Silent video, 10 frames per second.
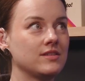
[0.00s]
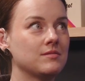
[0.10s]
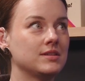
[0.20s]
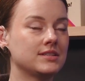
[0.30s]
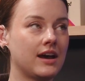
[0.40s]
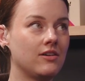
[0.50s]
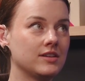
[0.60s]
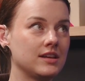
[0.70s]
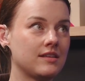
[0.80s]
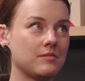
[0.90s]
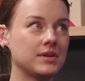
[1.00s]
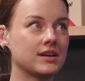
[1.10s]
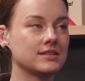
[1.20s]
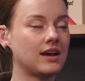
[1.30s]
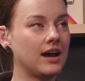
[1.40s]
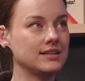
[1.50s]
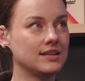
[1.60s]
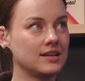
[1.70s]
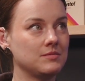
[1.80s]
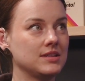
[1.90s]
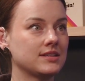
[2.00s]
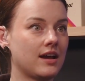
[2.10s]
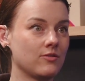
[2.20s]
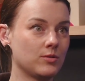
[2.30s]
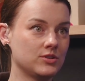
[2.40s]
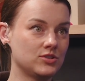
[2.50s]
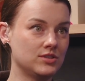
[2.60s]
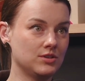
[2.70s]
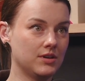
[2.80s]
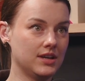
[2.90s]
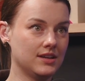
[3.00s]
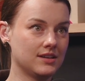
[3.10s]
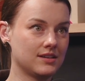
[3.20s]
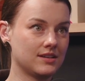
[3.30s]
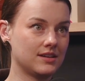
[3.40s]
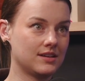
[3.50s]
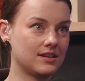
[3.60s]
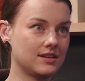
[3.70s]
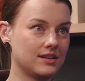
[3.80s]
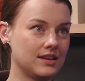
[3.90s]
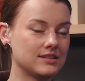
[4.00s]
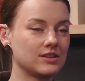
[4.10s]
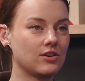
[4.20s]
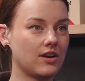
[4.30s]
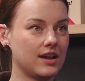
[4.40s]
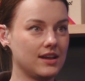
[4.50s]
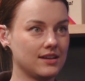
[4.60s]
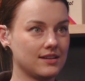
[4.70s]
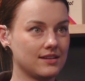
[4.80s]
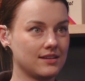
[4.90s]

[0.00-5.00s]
having the mentality that because I did it means everyone should do it isn't great.